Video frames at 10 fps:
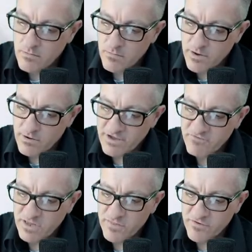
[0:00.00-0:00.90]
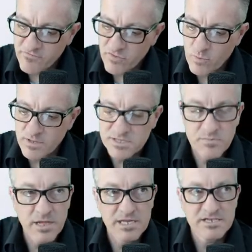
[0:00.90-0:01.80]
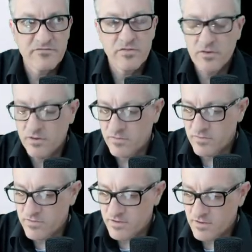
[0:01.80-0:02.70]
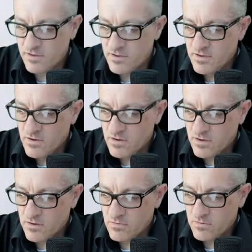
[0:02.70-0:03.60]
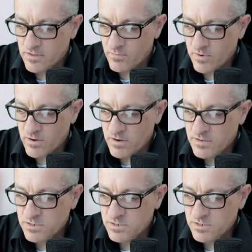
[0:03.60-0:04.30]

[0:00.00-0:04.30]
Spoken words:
we don't have anything for the 1s place for the whole number.